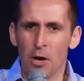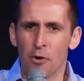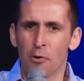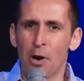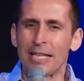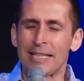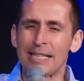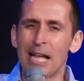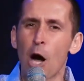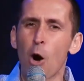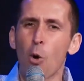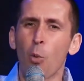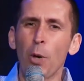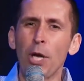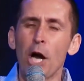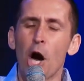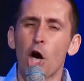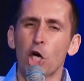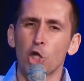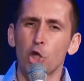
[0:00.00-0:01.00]
Right now
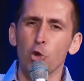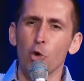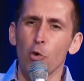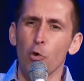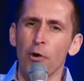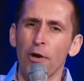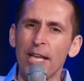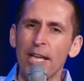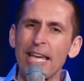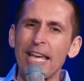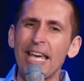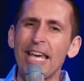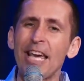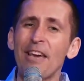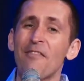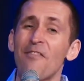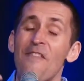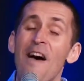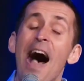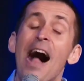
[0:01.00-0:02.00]
we are to
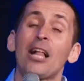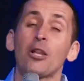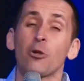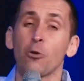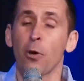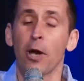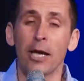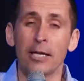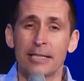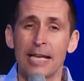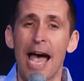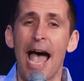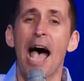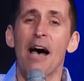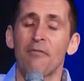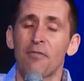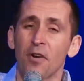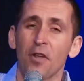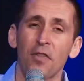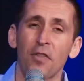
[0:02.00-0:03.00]
reevaluate
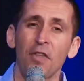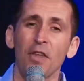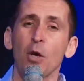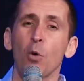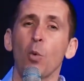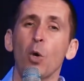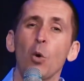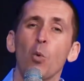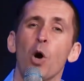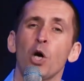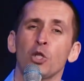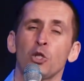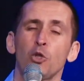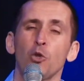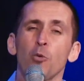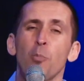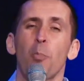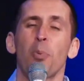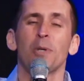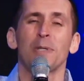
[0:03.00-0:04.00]
everything we want
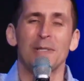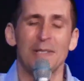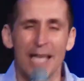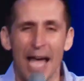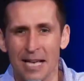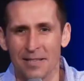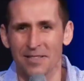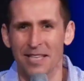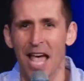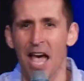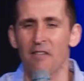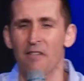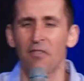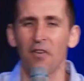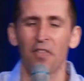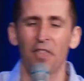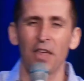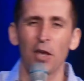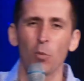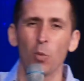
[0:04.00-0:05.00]
to possess,
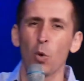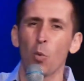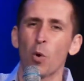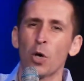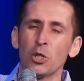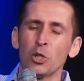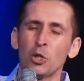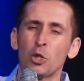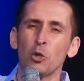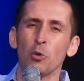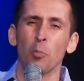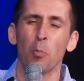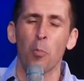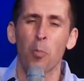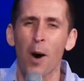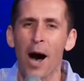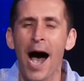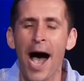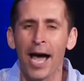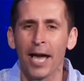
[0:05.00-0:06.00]
everything we want to
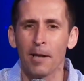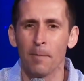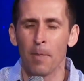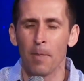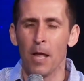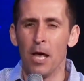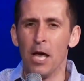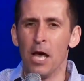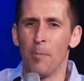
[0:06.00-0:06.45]
buy,